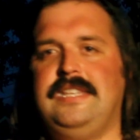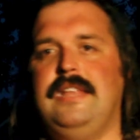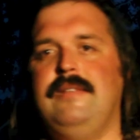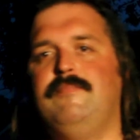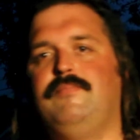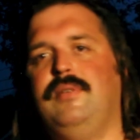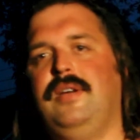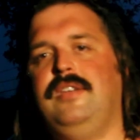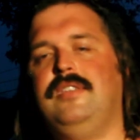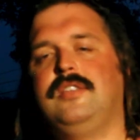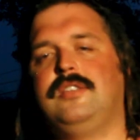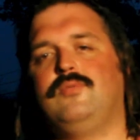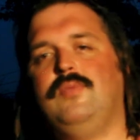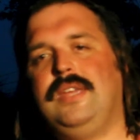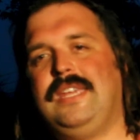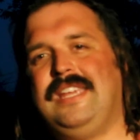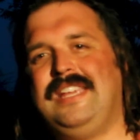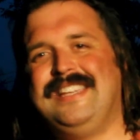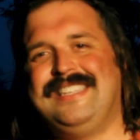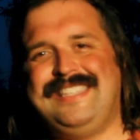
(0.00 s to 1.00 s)
Didn't play this
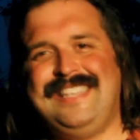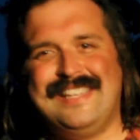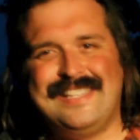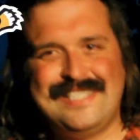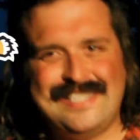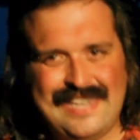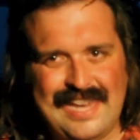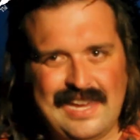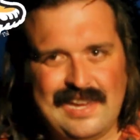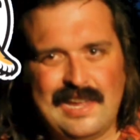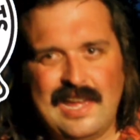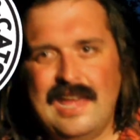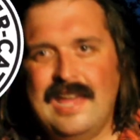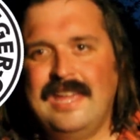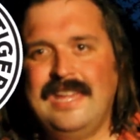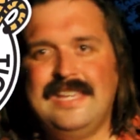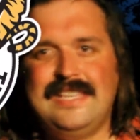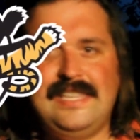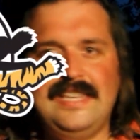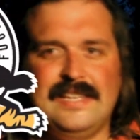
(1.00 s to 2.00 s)
week. You still stink.
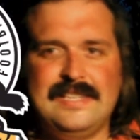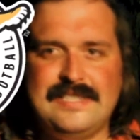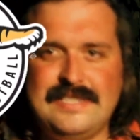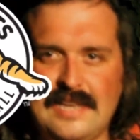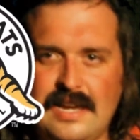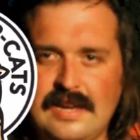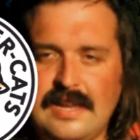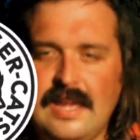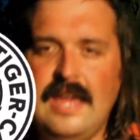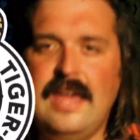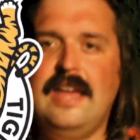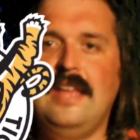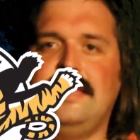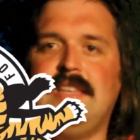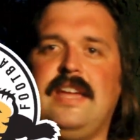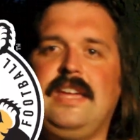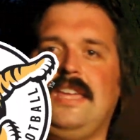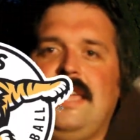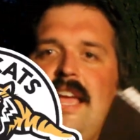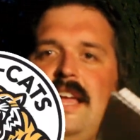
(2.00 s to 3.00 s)
You still suck.
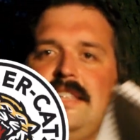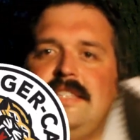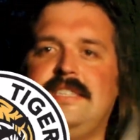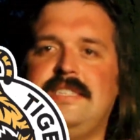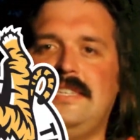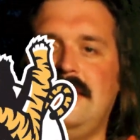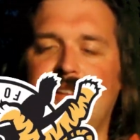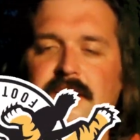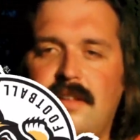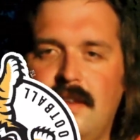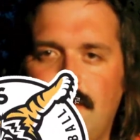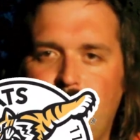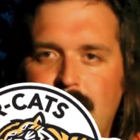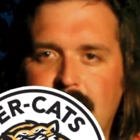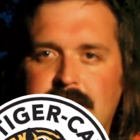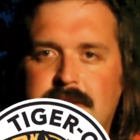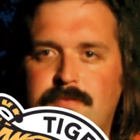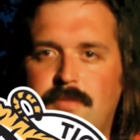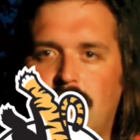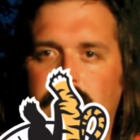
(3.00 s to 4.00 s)
Tiger Cats, still an
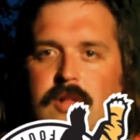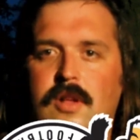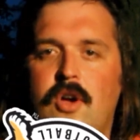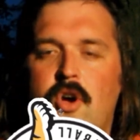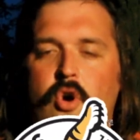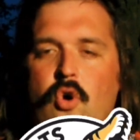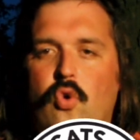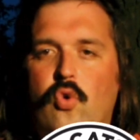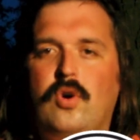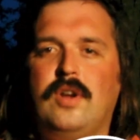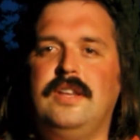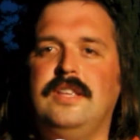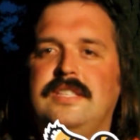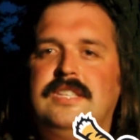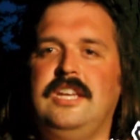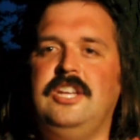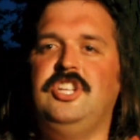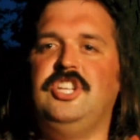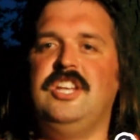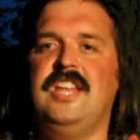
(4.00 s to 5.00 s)
abysmal
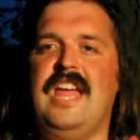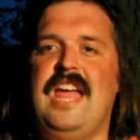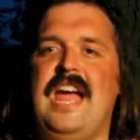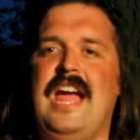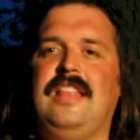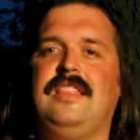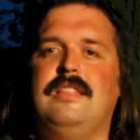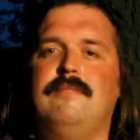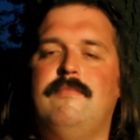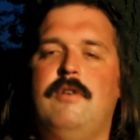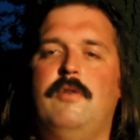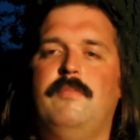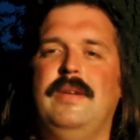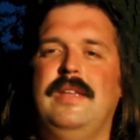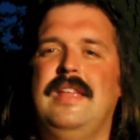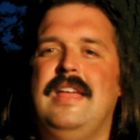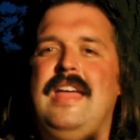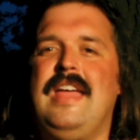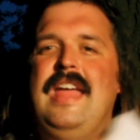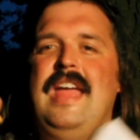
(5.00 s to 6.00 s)
organization at the moment.
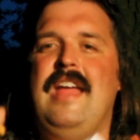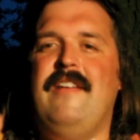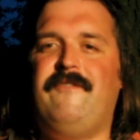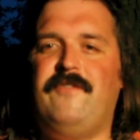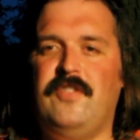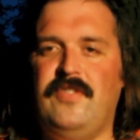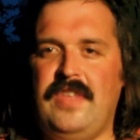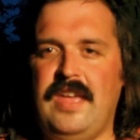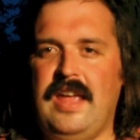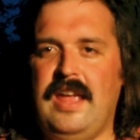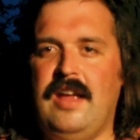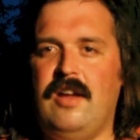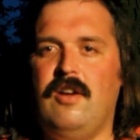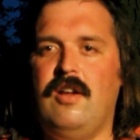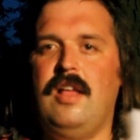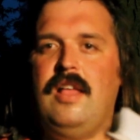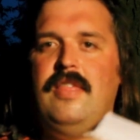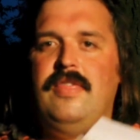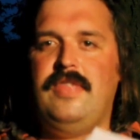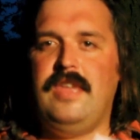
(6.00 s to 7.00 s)
And for there,
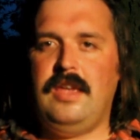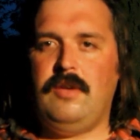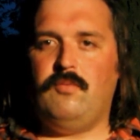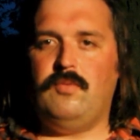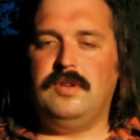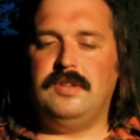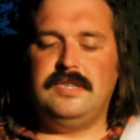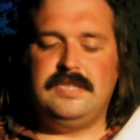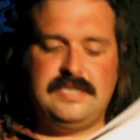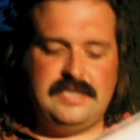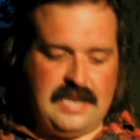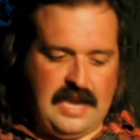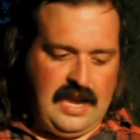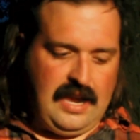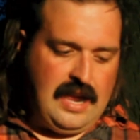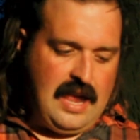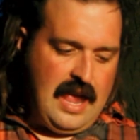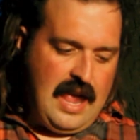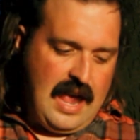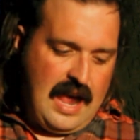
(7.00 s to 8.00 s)
they will
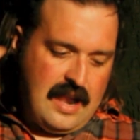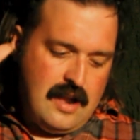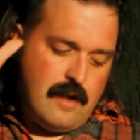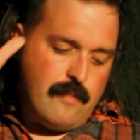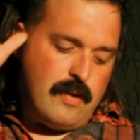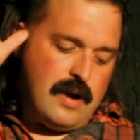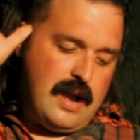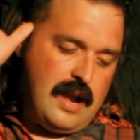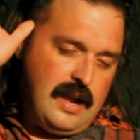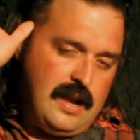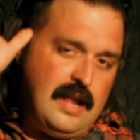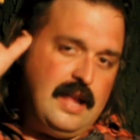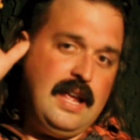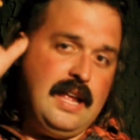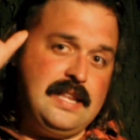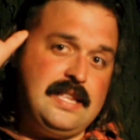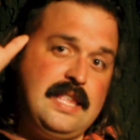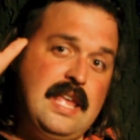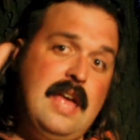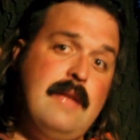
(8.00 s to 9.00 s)
stay. At number 8,
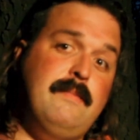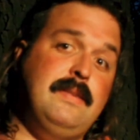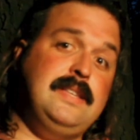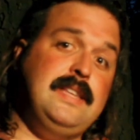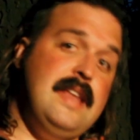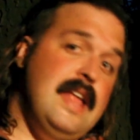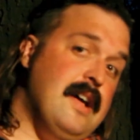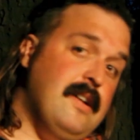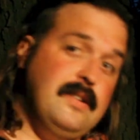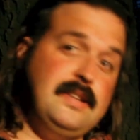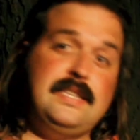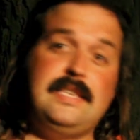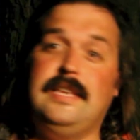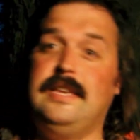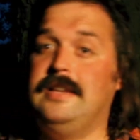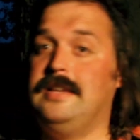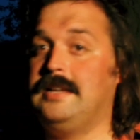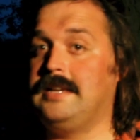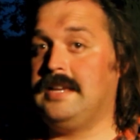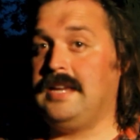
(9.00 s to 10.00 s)
it's the Edmonton Elks.
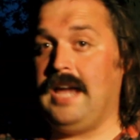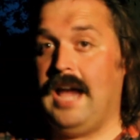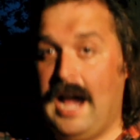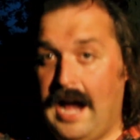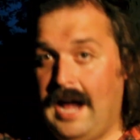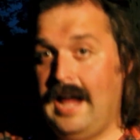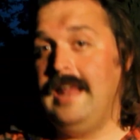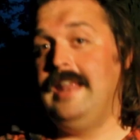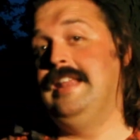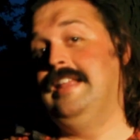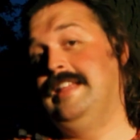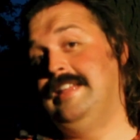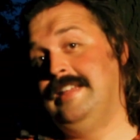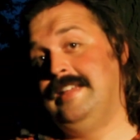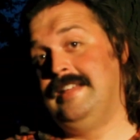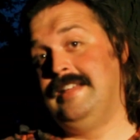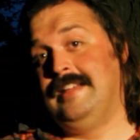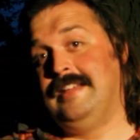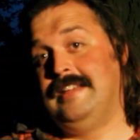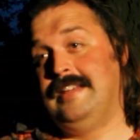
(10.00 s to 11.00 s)
God.
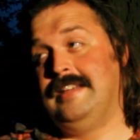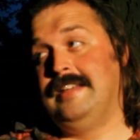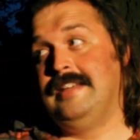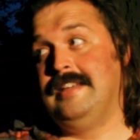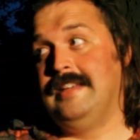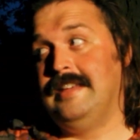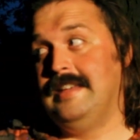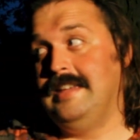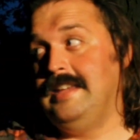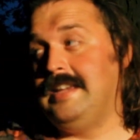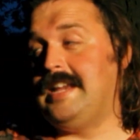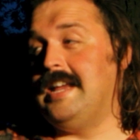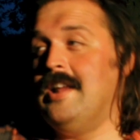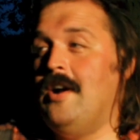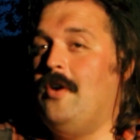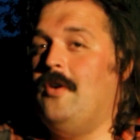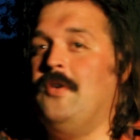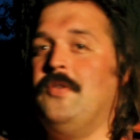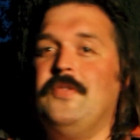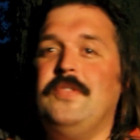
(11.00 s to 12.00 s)
You
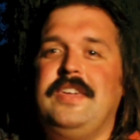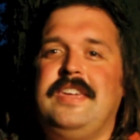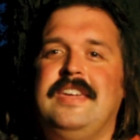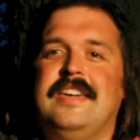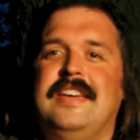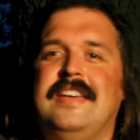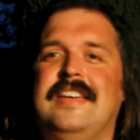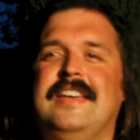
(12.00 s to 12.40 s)
can only...